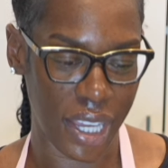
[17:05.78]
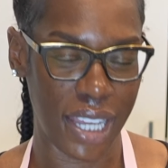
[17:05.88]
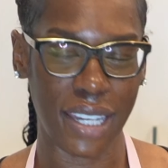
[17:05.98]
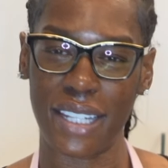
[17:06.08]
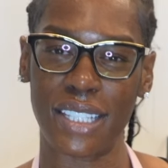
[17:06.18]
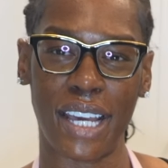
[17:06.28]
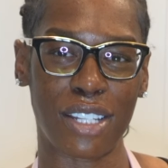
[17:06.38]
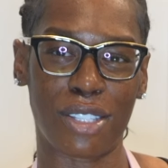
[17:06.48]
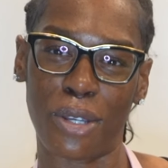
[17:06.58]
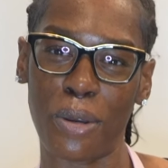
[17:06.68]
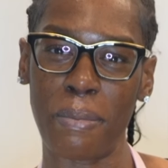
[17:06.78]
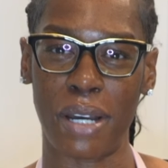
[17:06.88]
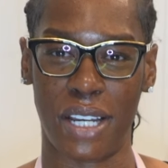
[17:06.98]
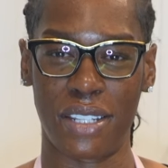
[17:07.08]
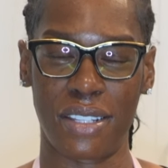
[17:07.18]
he needs like two
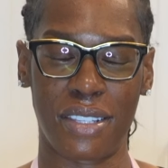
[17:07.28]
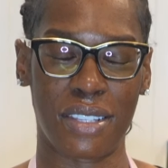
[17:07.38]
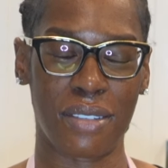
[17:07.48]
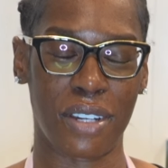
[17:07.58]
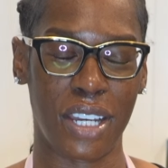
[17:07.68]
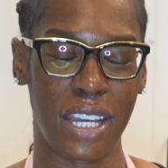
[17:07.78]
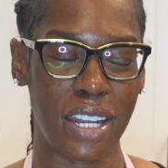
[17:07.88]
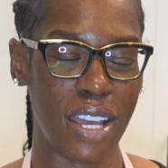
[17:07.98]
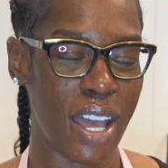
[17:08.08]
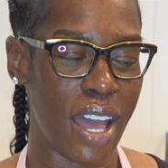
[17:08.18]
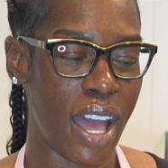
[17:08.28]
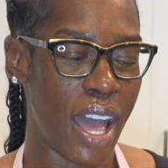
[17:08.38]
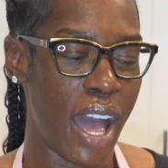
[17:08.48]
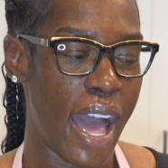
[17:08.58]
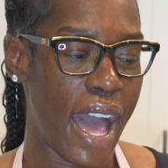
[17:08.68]
months, right?
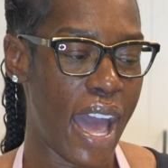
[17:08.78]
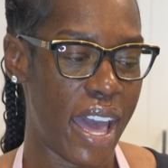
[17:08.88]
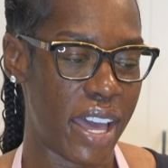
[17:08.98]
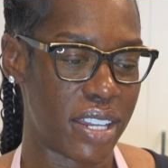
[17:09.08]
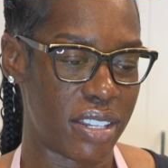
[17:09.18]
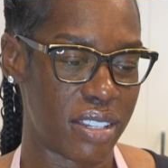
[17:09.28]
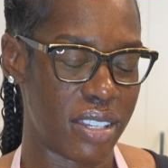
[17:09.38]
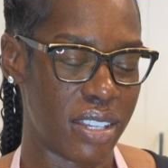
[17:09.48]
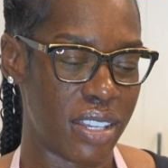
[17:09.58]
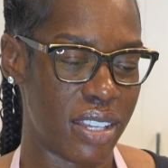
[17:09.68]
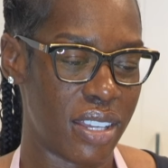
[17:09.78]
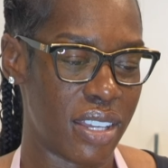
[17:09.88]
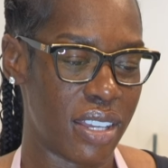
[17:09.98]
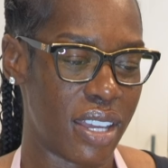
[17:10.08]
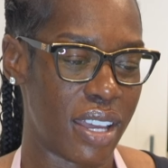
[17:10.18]
And
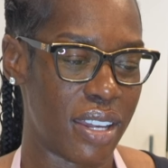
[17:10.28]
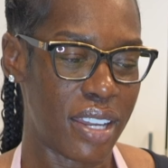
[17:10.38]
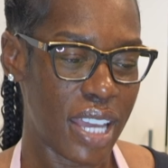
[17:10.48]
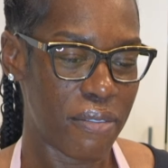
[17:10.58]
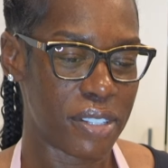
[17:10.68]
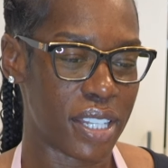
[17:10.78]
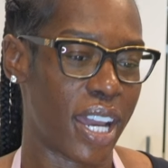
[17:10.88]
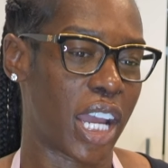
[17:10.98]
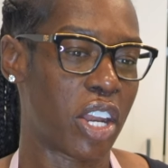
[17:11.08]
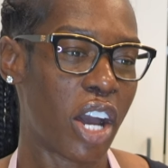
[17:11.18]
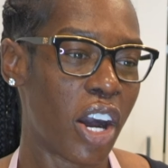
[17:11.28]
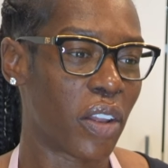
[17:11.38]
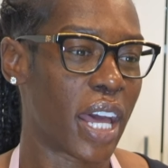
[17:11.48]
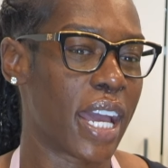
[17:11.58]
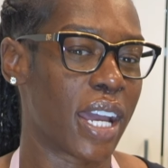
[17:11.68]
Nev was like, no,
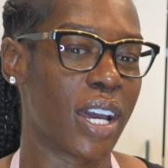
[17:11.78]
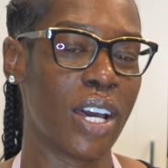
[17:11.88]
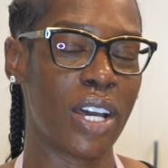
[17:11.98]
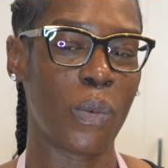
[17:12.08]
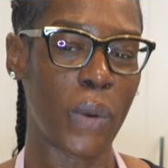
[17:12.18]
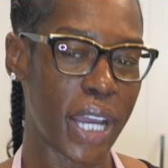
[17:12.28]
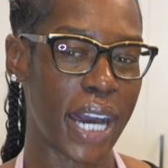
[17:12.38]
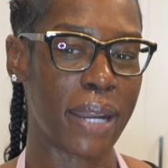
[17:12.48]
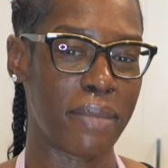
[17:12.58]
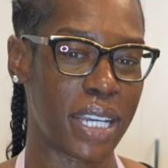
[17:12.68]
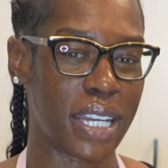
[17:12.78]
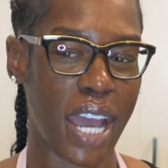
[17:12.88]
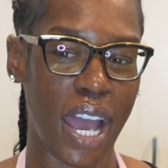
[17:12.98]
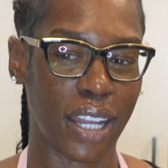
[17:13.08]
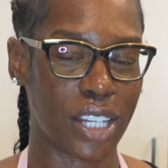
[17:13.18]
like, we got to meet
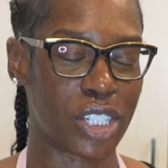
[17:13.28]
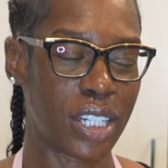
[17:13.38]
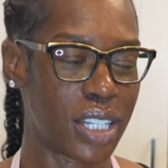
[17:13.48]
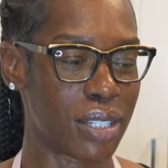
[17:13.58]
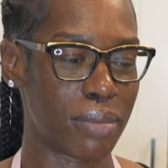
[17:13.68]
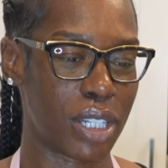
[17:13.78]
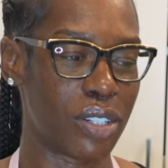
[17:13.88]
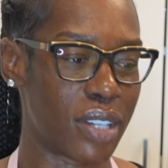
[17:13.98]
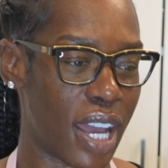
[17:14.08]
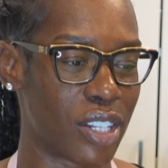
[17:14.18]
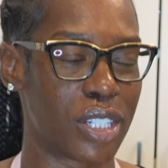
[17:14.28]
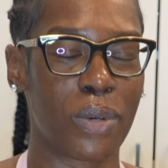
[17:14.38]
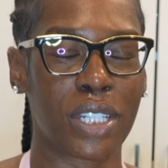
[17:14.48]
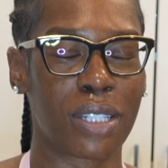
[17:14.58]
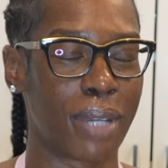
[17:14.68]
now. Like, she needs to meet you now. She
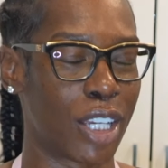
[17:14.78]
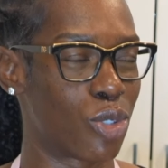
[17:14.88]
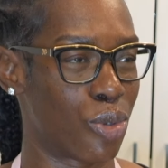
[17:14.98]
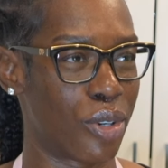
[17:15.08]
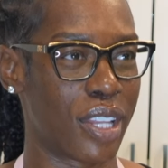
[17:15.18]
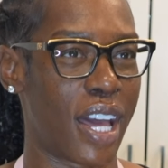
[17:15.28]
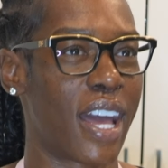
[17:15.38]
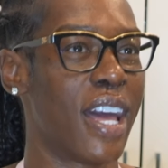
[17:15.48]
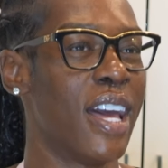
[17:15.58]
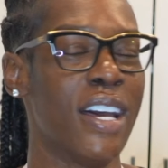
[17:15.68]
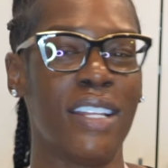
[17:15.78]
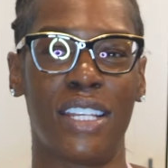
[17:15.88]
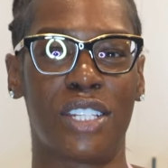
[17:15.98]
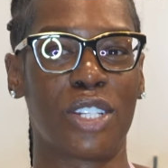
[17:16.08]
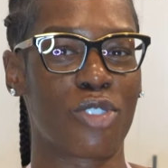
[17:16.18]
wants to make sure that
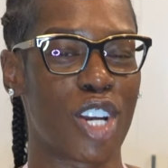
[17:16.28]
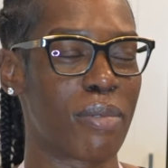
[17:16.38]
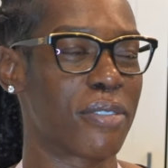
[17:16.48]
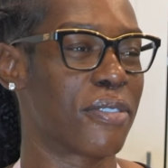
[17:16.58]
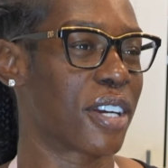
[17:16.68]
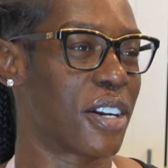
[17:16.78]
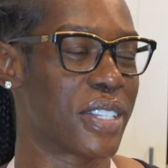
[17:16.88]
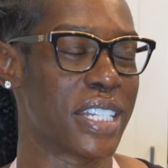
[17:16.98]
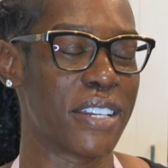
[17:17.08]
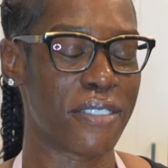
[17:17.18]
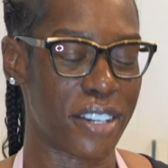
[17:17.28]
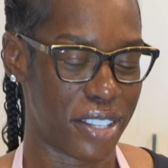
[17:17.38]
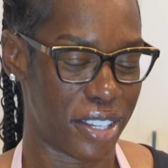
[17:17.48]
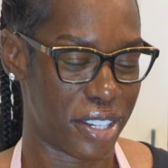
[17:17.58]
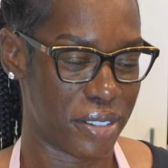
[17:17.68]
this is real before it goes any
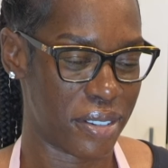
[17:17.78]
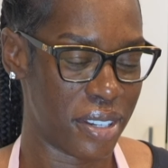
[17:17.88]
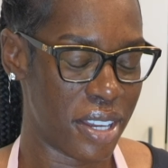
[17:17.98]
further.